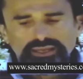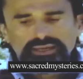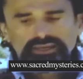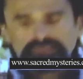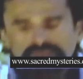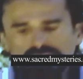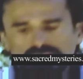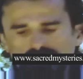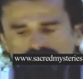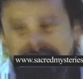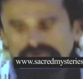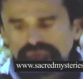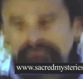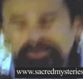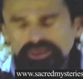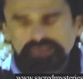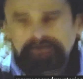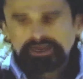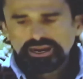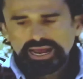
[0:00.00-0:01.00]
that no
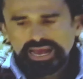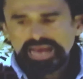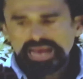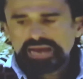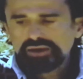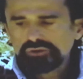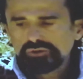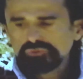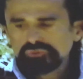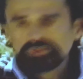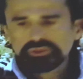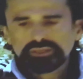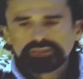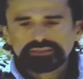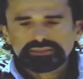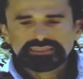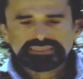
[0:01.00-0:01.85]
matter how we,